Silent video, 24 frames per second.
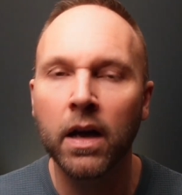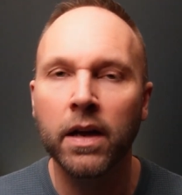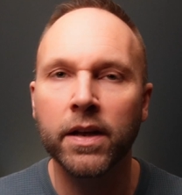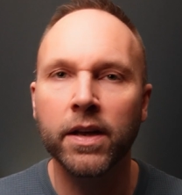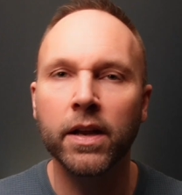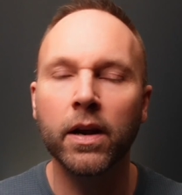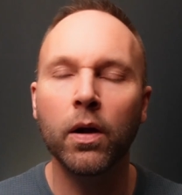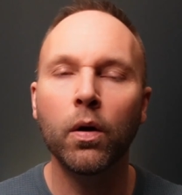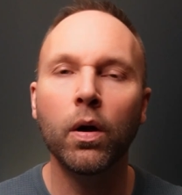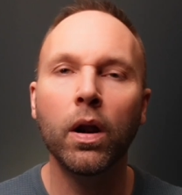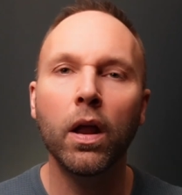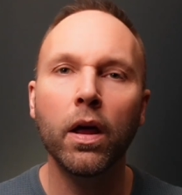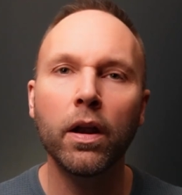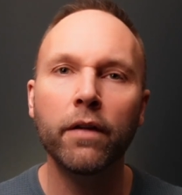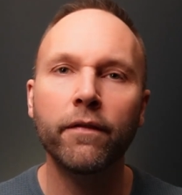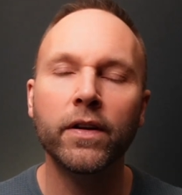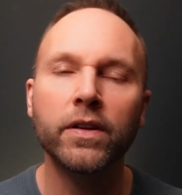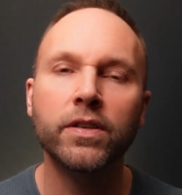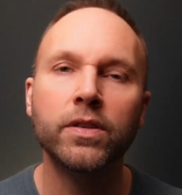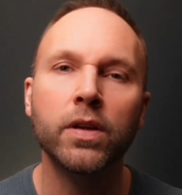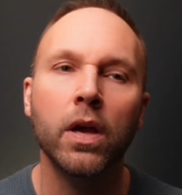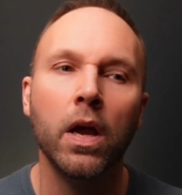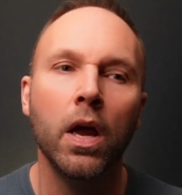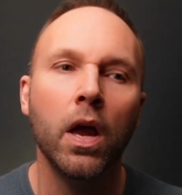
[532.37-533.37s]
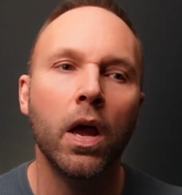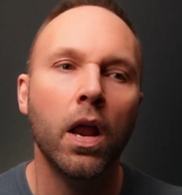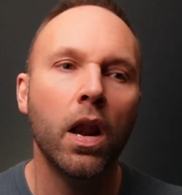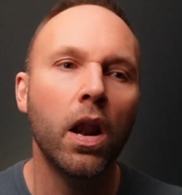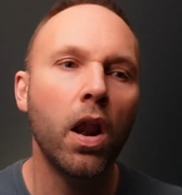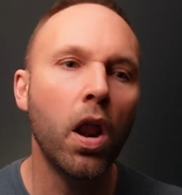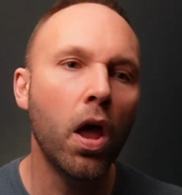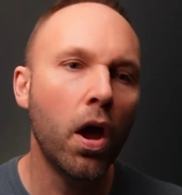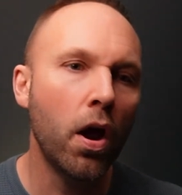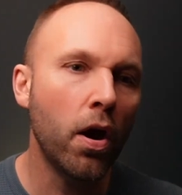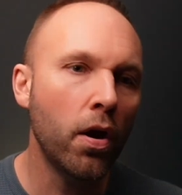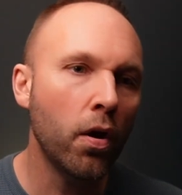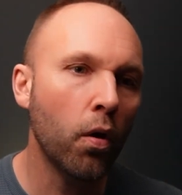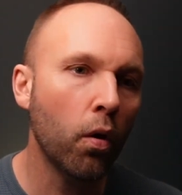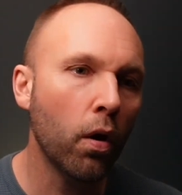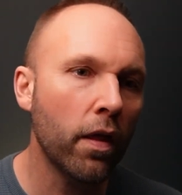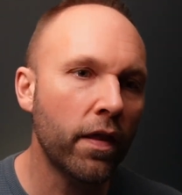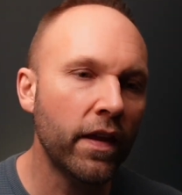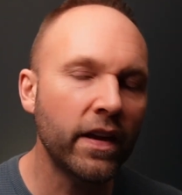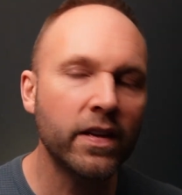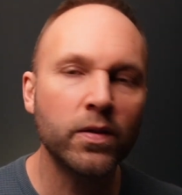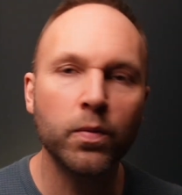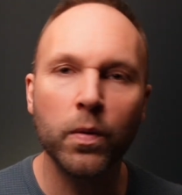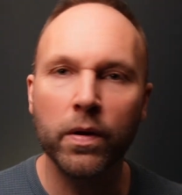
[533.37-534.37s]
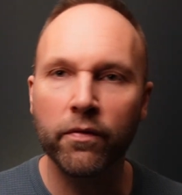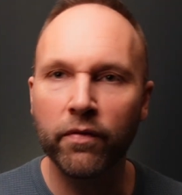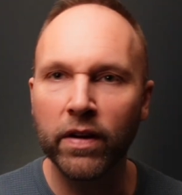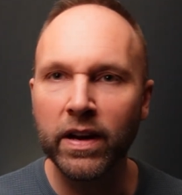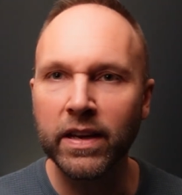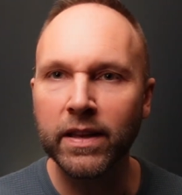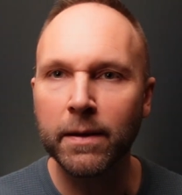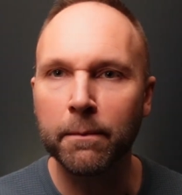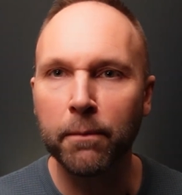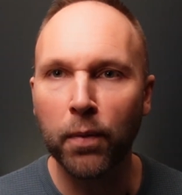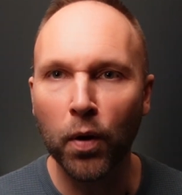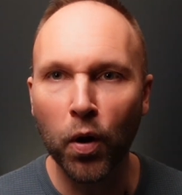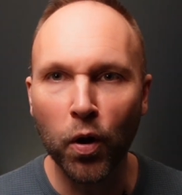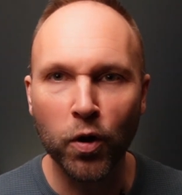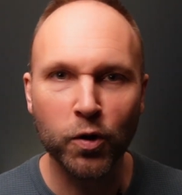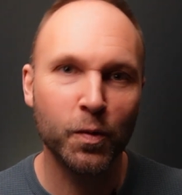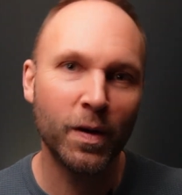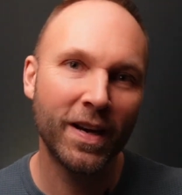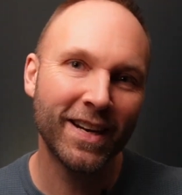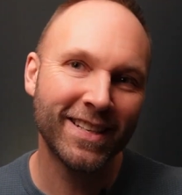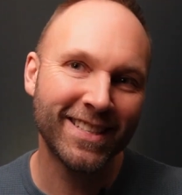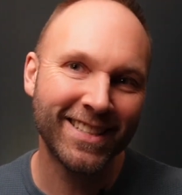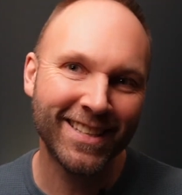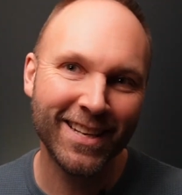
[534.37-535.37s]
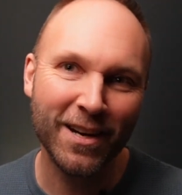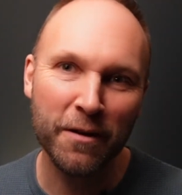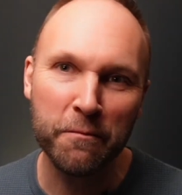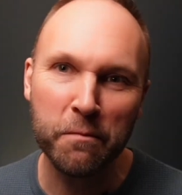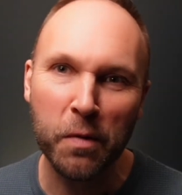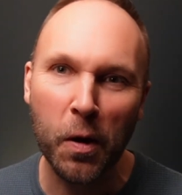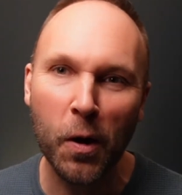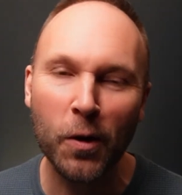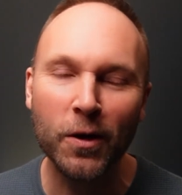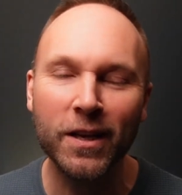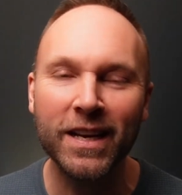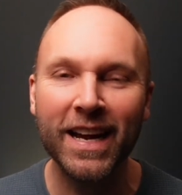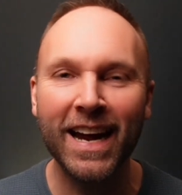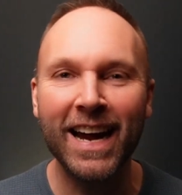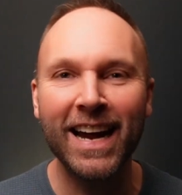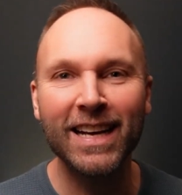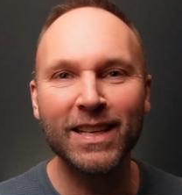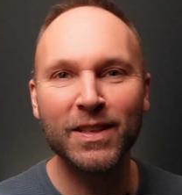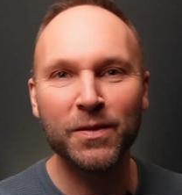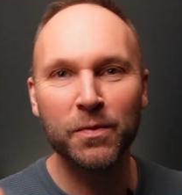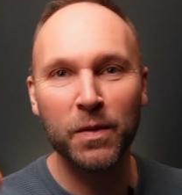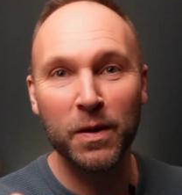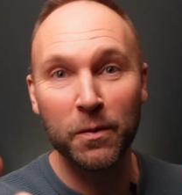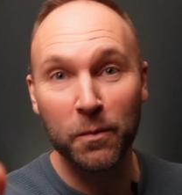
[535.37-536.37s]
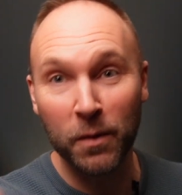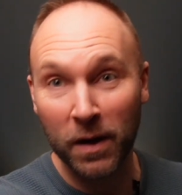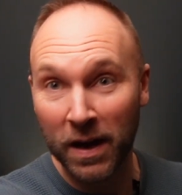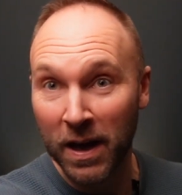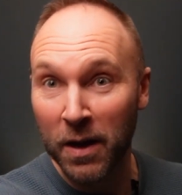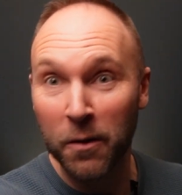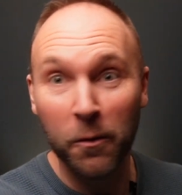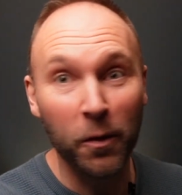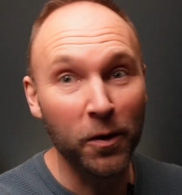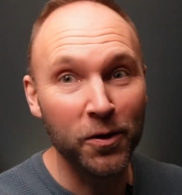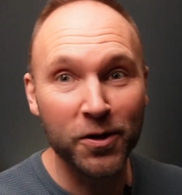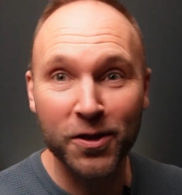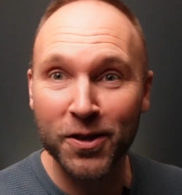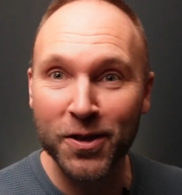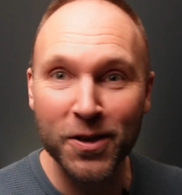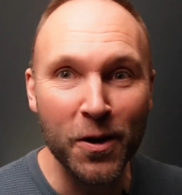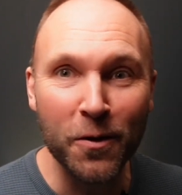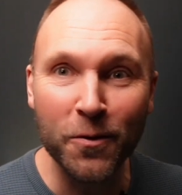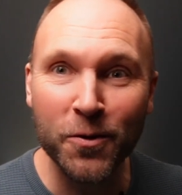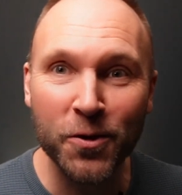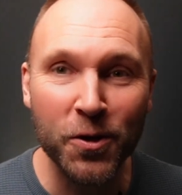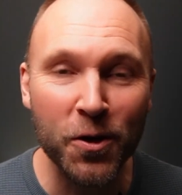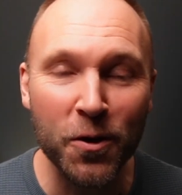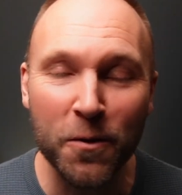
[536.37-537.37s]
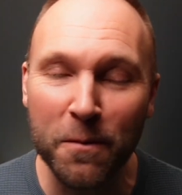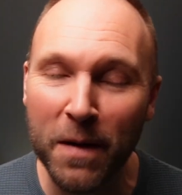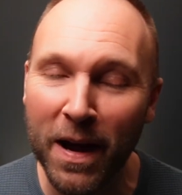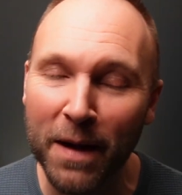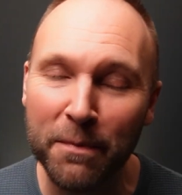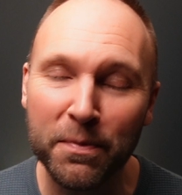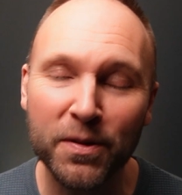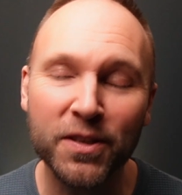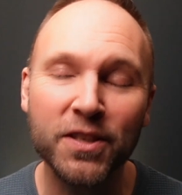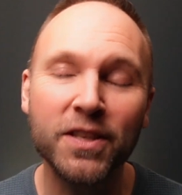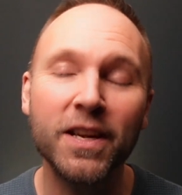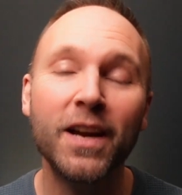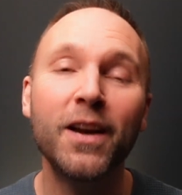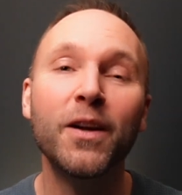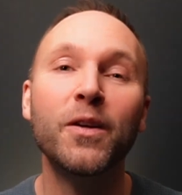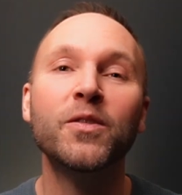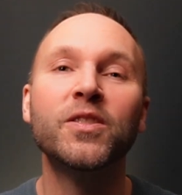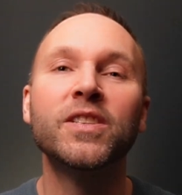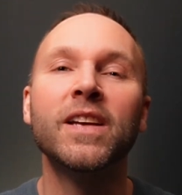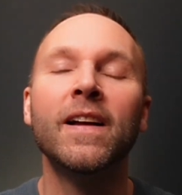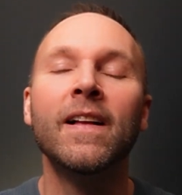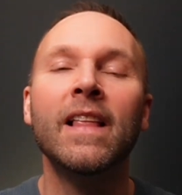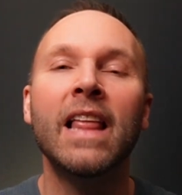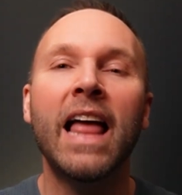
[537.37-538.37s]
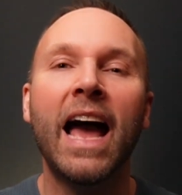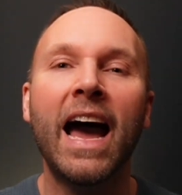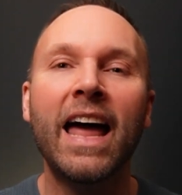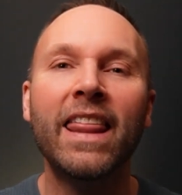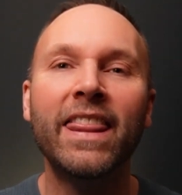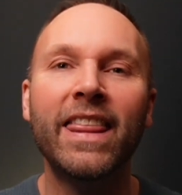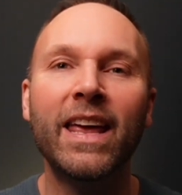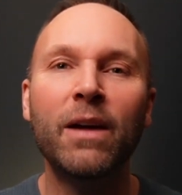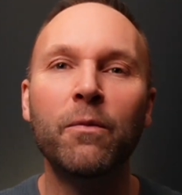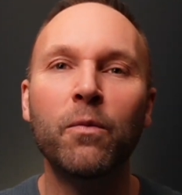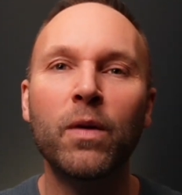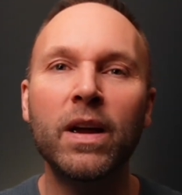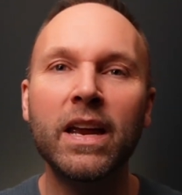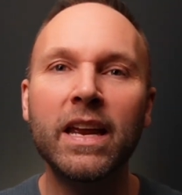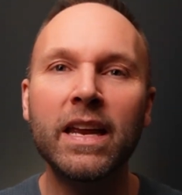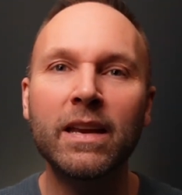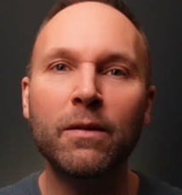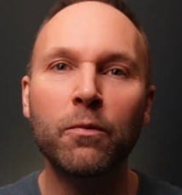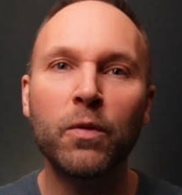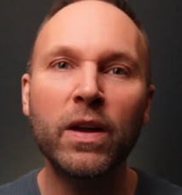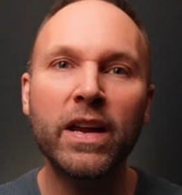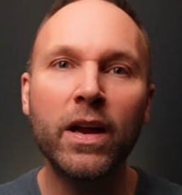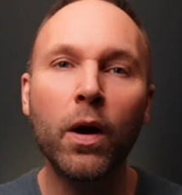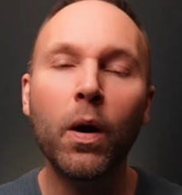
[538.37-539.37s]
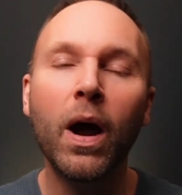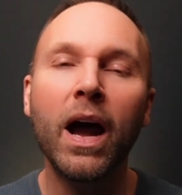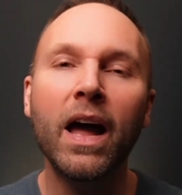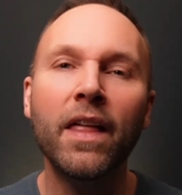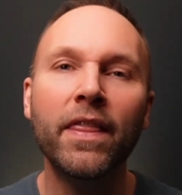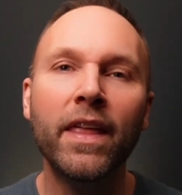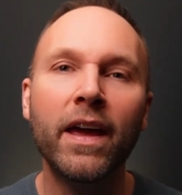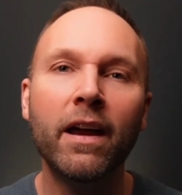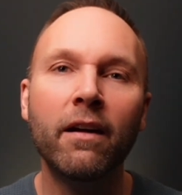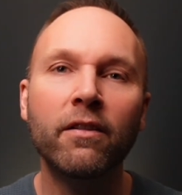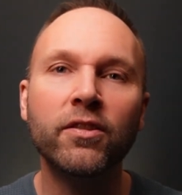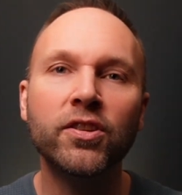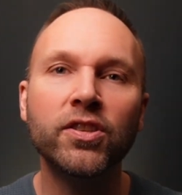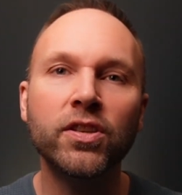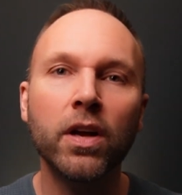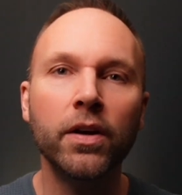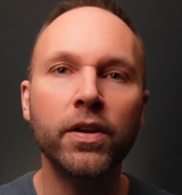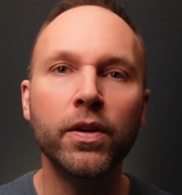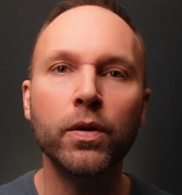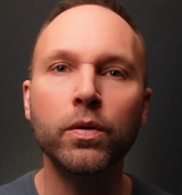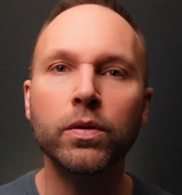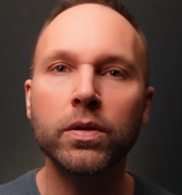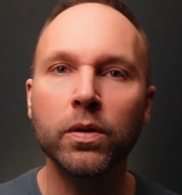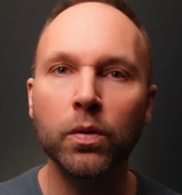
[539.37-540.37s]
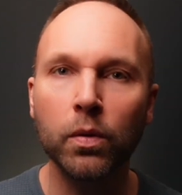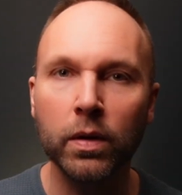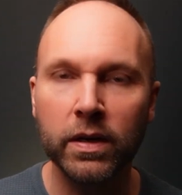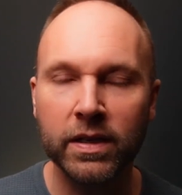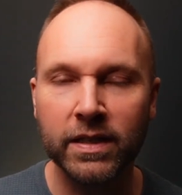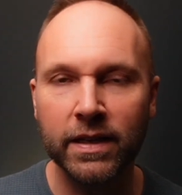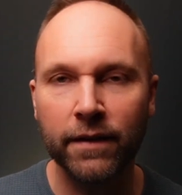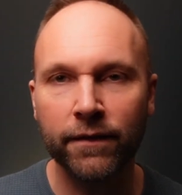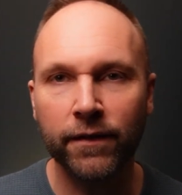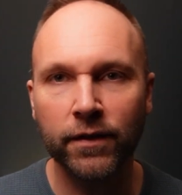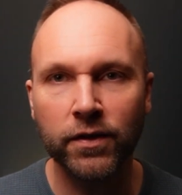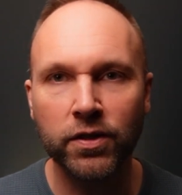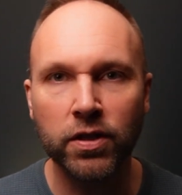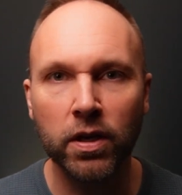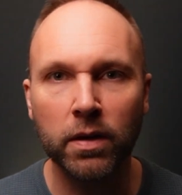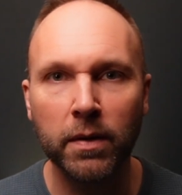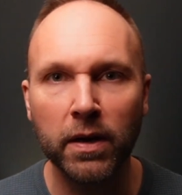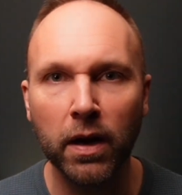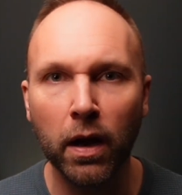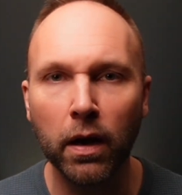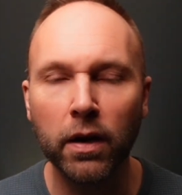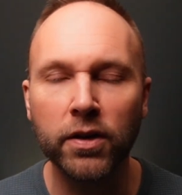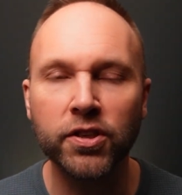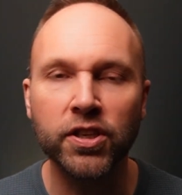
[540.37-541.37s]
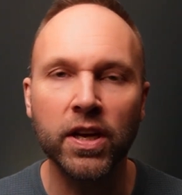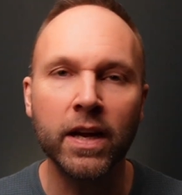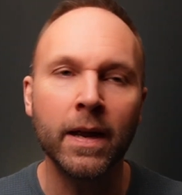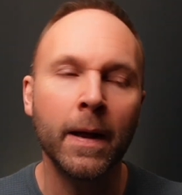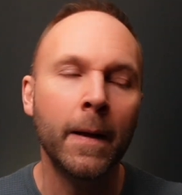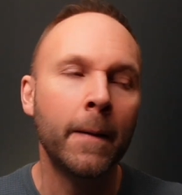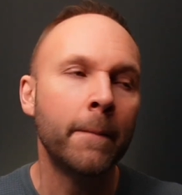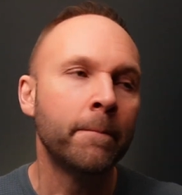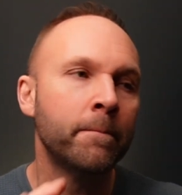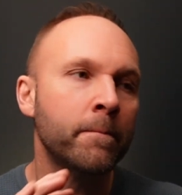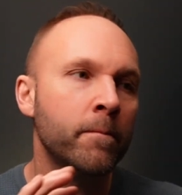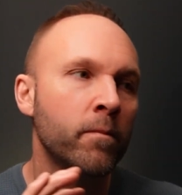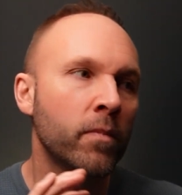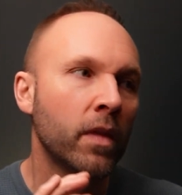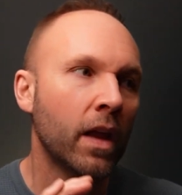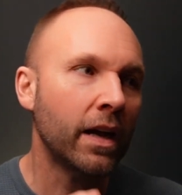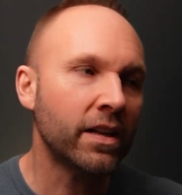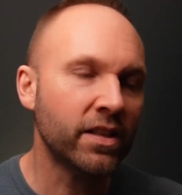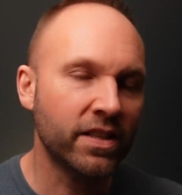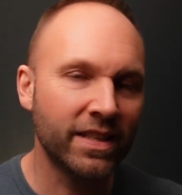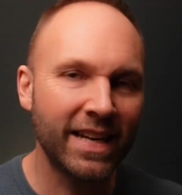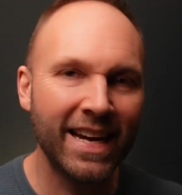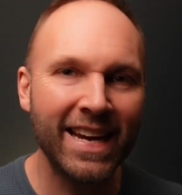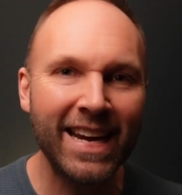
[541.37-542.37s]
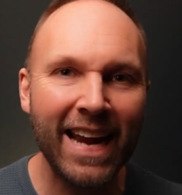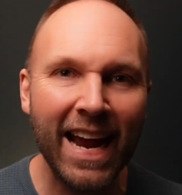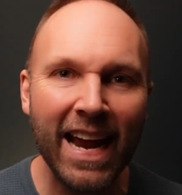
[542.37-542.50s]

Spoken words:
You know, a lot of us learn all of this. We read the books, we listen to the podcasts, we watch the YouTube episodes, and then we go out there and start using all this different terminology. Estate